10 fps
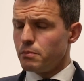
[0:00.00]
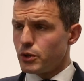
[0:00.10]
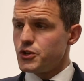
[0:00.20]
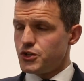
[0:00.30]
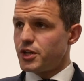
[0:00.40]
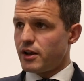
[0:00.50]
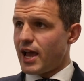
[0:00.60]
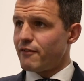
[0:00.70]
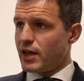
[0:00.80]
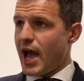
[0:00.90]
because you don't
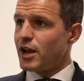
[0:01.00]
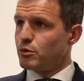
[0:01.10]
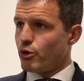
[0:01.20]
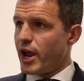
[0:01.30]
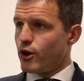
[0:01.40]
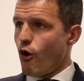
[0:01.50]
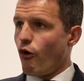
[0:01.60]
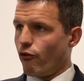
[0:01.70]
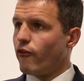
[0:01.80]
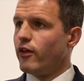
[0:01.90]
have the handbrake
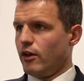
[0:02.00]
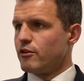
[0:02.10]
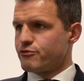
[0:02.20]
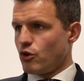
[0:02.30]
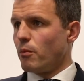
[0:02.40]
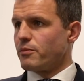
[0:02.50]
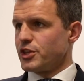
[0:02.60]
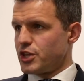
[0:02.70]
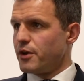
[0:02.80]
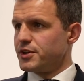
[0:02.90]
on from the
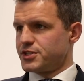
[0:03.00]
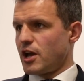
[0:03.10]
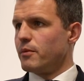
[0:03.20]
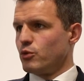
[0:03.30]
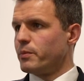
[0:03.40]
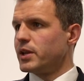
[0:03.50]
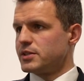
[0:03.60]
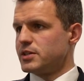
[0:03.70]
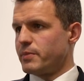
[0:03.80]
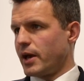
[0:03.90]
donor site
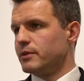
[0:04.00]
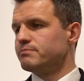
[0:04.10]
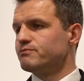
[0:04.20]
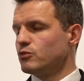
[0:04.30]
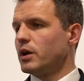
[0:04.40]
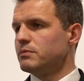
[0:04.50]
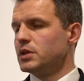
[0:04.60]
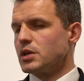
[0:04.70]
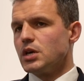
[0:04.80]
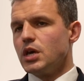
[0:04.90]
morbidity pain,
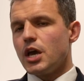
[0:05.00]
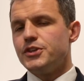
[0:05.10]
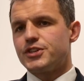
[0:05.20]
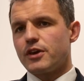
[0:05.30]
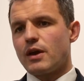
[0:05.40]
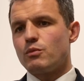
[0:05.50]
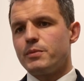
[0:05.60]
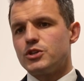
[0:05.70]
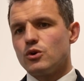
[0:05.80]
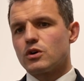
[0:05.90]
right? And so then when
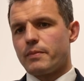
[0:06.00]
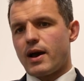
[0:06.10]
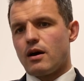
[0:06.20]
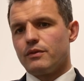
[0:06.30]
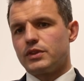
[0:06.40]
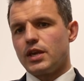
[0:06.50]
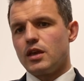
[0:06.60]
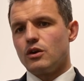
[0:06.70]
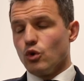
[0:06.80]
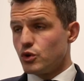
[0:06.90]
we talk about
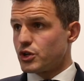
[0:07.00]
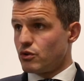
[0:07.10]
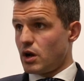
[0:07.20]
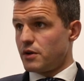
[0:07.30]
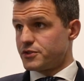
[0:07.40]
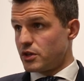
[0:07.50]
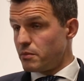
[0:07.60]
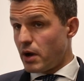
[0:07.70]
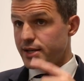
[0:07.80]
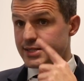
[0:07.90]
the autografts that
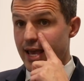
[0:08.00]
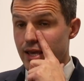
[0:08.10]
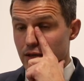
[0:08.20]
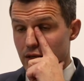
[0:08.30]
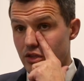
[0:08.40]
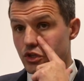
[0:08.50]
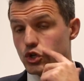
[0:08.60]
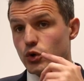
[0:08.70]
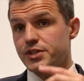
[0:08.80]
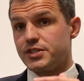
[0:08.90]
you might take, the
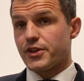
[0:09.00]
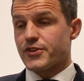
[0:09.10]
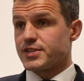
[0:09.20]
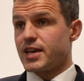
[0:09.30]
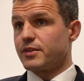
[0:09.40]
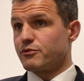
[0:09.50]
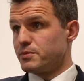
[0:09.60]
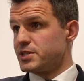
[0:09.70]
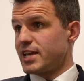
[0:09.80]
choice is to take them from the